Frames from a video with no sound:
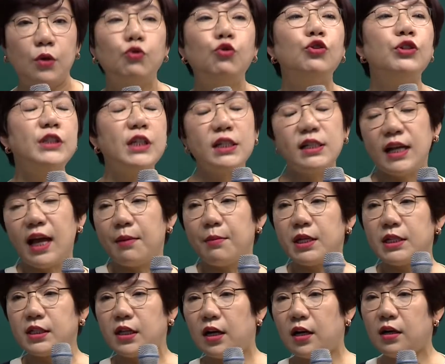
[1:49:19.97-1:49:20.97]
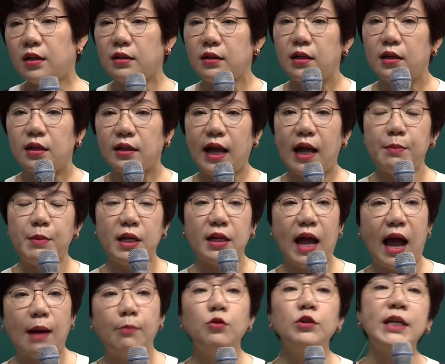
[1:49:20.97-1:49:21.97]
you don't think much about
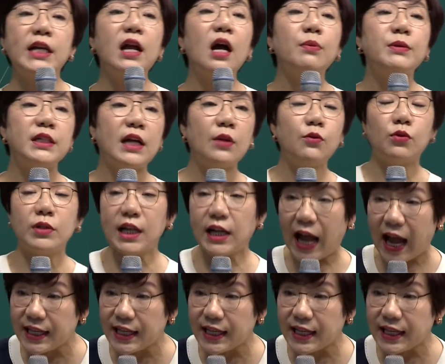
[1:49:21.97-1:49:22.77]
driving, right?